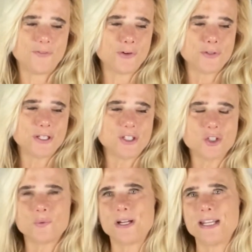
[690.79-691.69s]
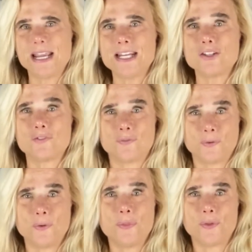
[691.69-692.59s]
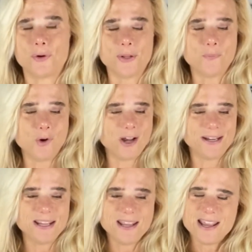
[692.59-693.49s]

verses 28 through 31,